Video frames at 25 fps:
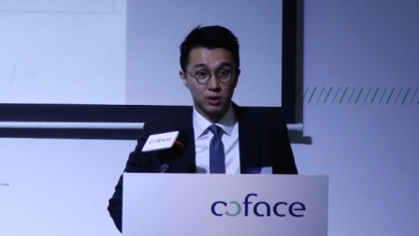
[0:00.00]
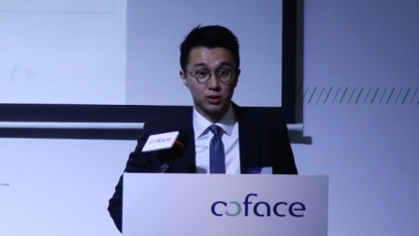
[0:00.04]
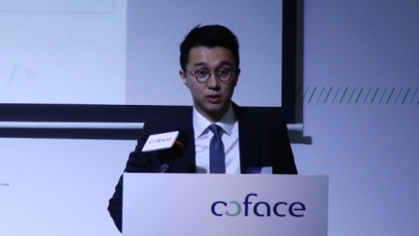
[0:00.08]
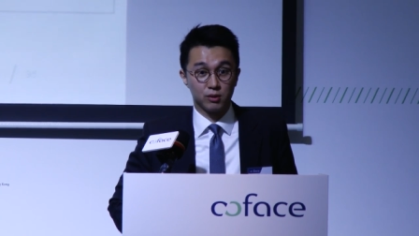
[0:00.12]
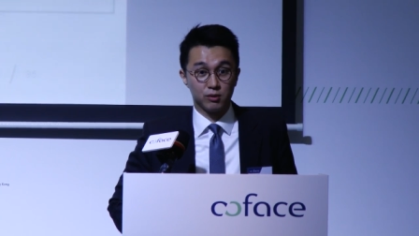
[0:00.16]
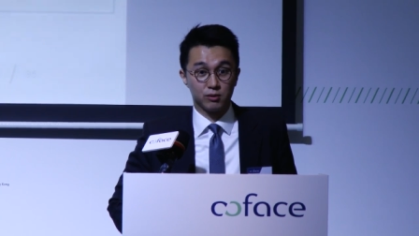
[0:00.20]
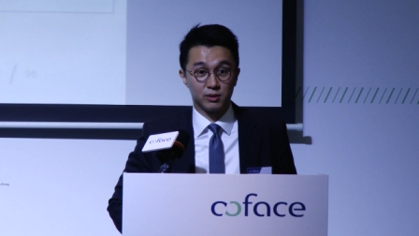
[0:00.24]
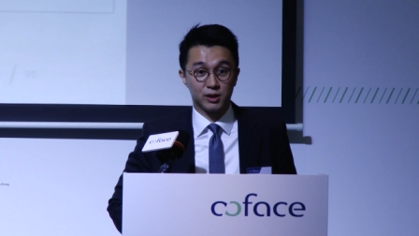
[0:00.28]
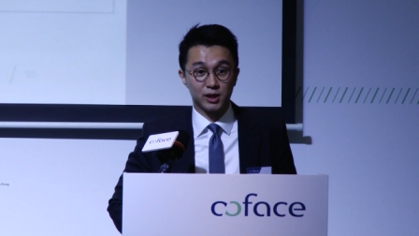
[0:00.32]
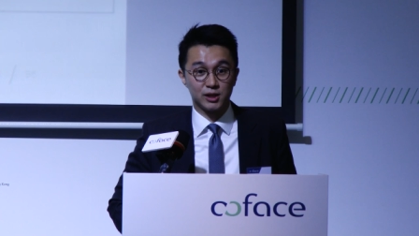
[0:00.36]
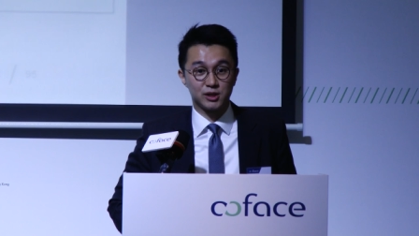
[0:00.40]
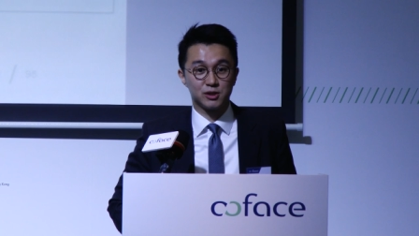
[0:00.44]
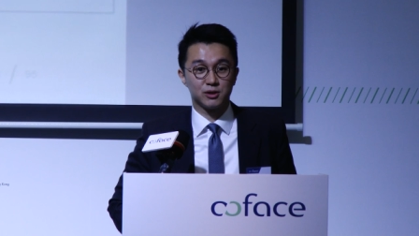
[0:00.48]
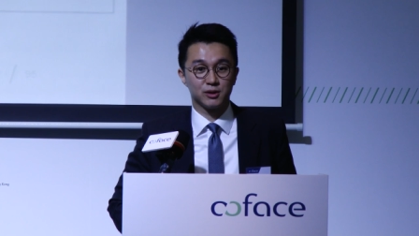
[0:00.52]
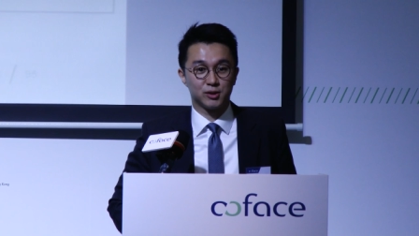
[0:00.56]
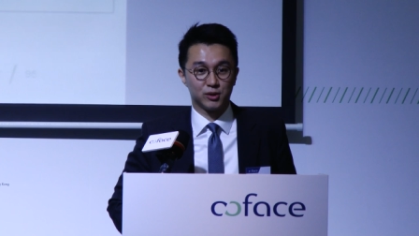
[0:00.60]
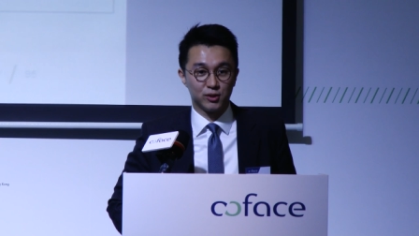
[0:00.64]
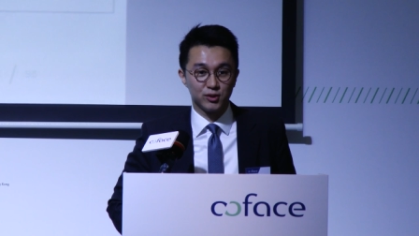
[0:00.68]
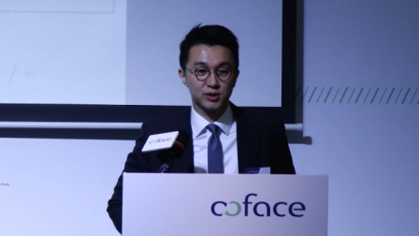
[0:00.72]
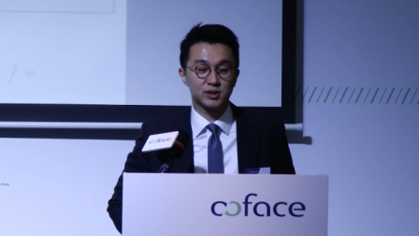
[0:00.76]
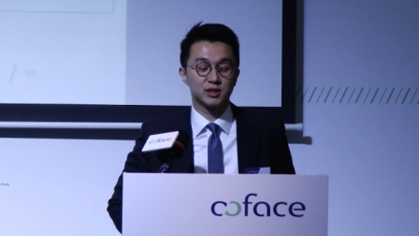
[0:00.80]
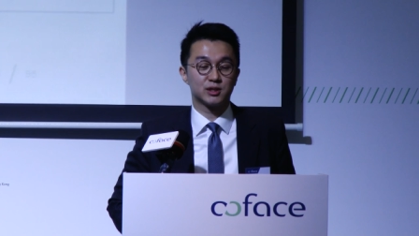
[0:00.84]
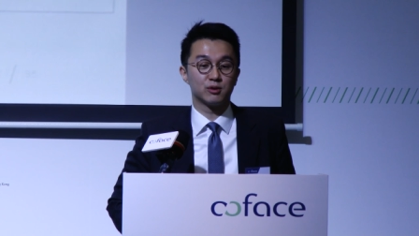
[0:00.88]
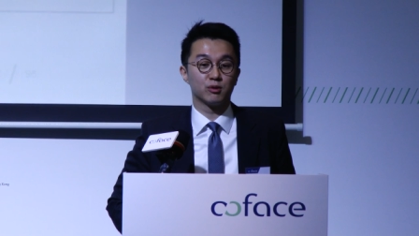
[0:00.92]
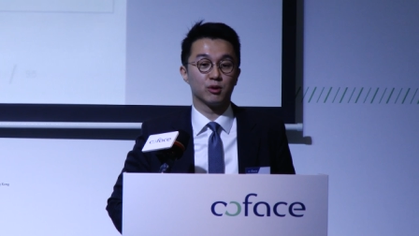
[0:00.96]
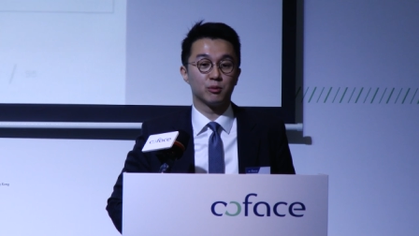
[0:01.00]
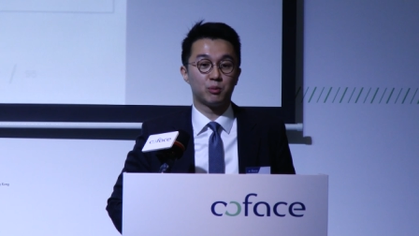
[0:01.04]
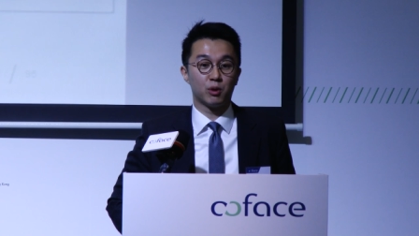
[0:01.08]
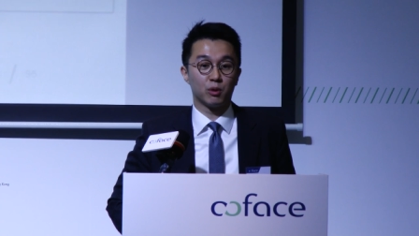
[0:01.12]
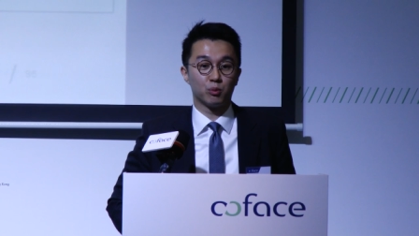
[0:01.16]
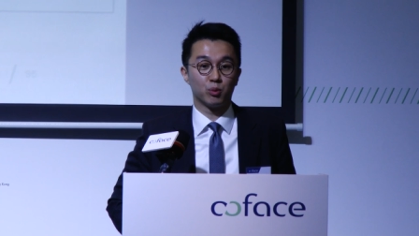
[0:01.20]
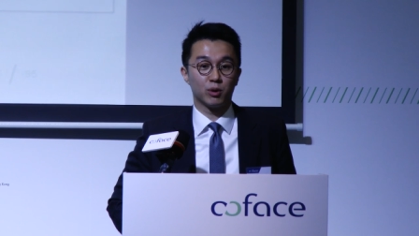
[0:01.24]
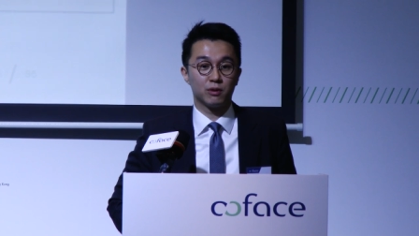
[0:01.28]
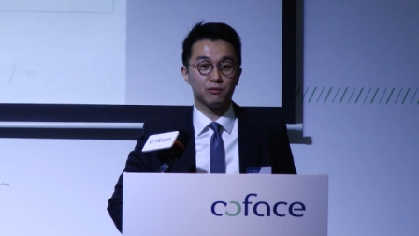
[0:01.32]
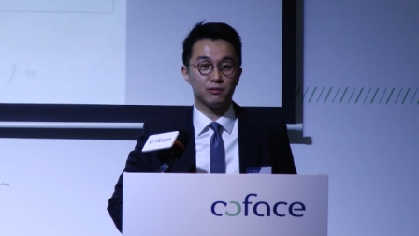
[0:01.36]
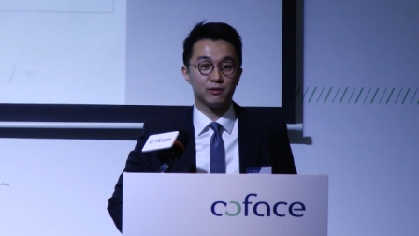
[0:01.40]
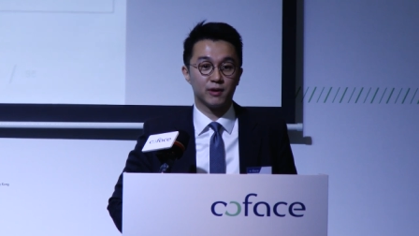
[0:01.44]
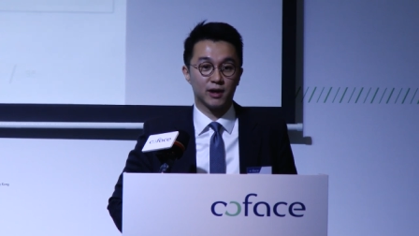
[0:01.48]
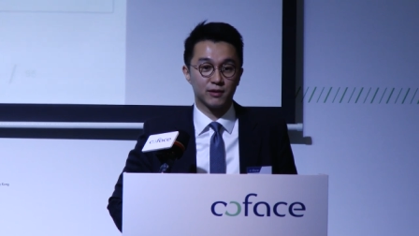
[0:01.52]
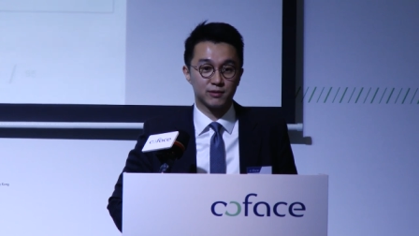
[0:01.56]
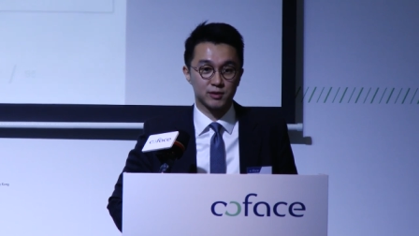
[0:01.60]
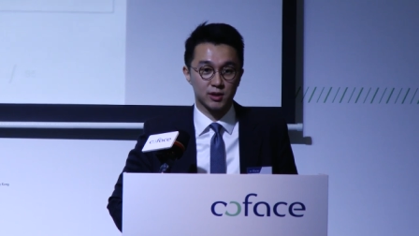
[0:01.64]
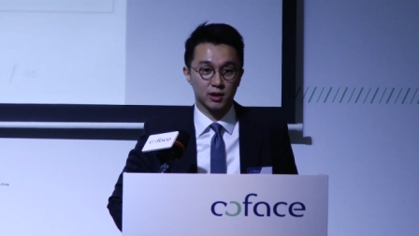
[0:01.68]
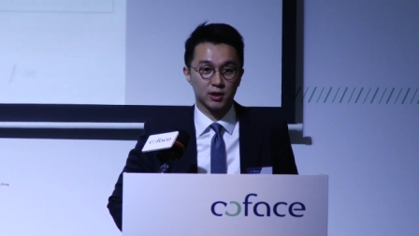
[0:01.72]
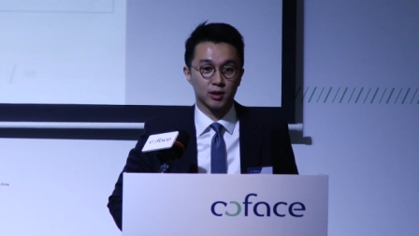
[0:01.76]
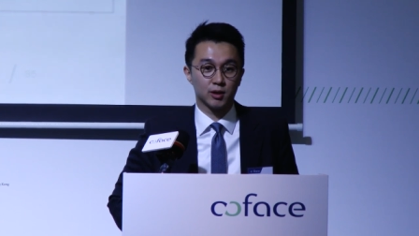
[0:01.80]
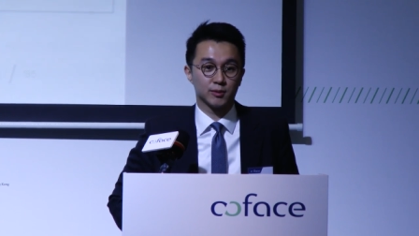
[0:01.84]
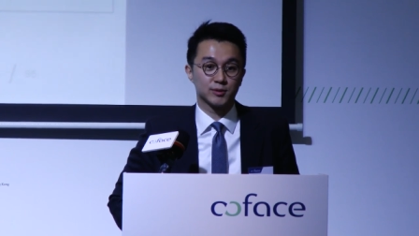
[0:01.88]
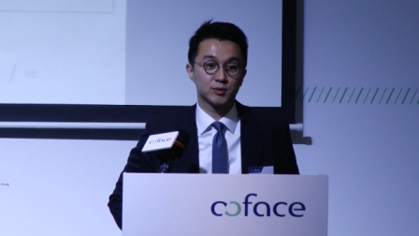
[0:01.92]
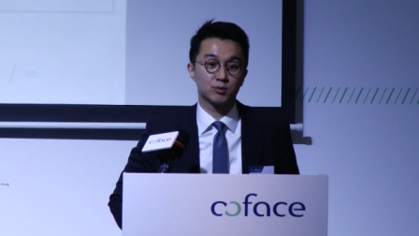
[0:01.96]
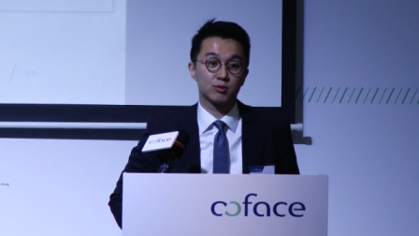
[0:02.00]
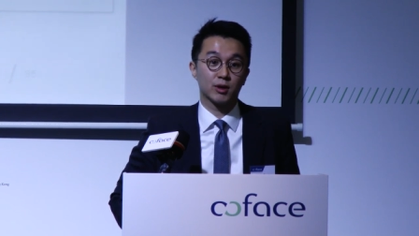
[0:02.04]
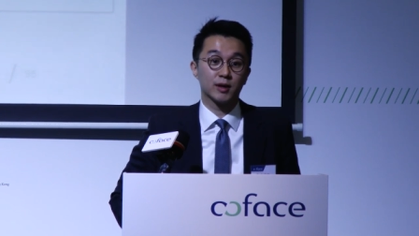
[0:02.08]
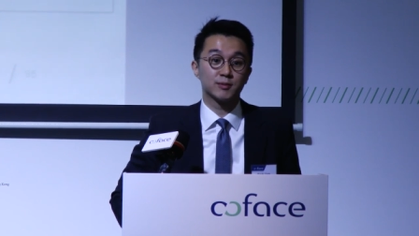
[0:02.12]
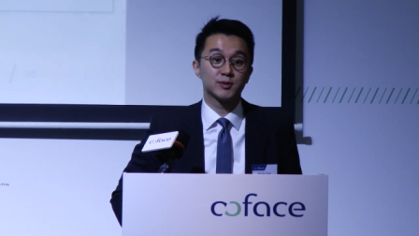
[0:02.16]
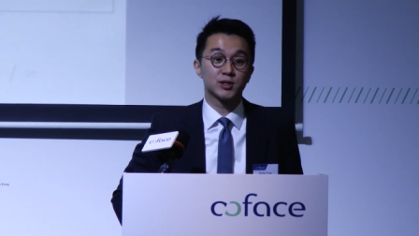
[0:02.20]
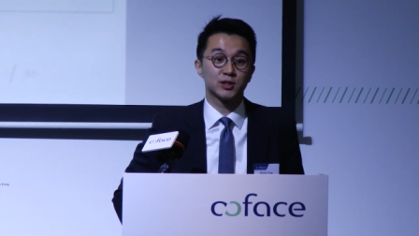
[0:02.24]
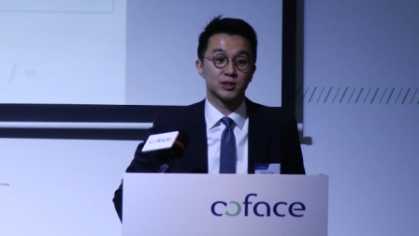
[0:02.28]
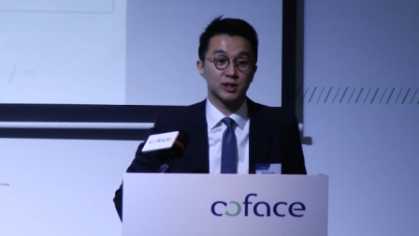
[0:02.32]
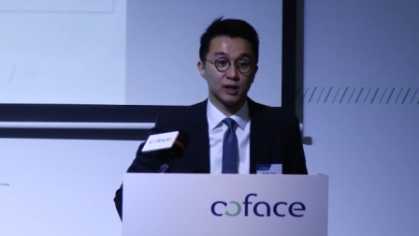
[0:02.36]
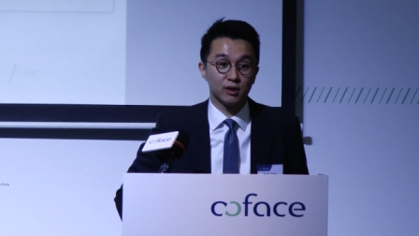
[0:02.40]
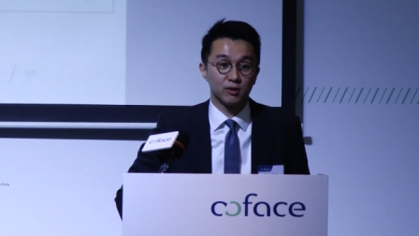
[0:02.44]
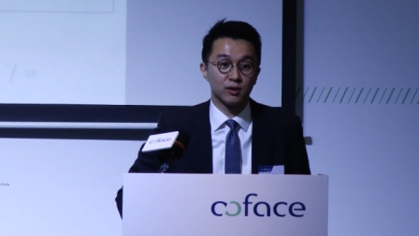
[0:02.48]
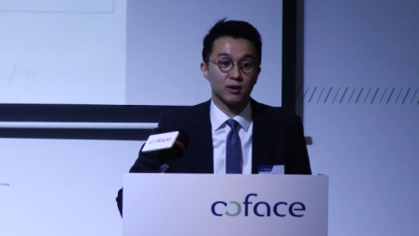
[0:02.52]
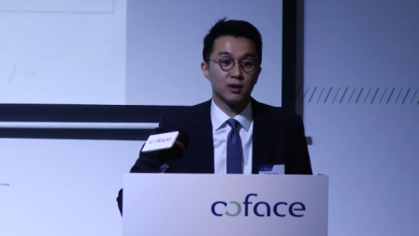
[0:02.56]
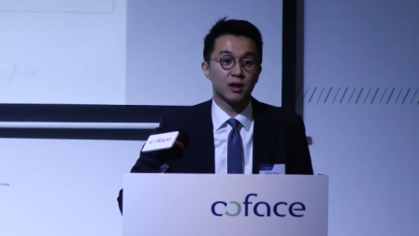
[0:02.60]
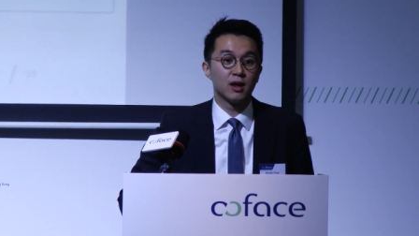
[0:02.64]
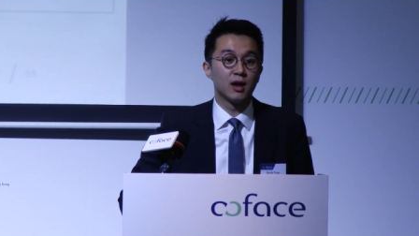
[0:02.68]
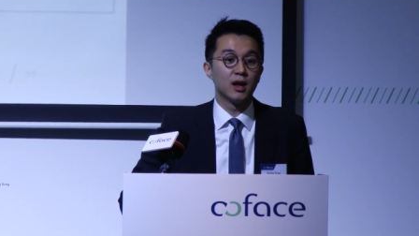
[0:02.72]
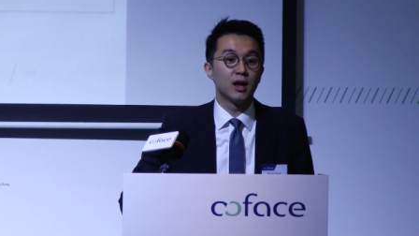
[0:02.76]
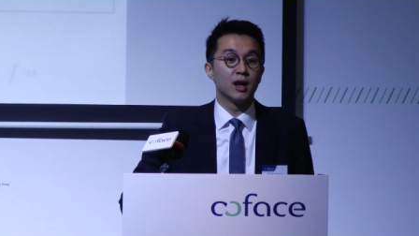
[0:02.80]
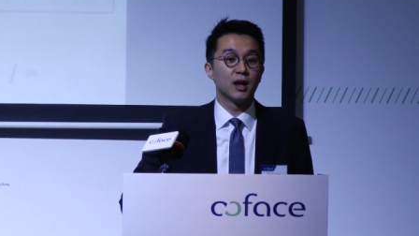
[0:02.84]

You need to use zero point one five ton of scrap steel.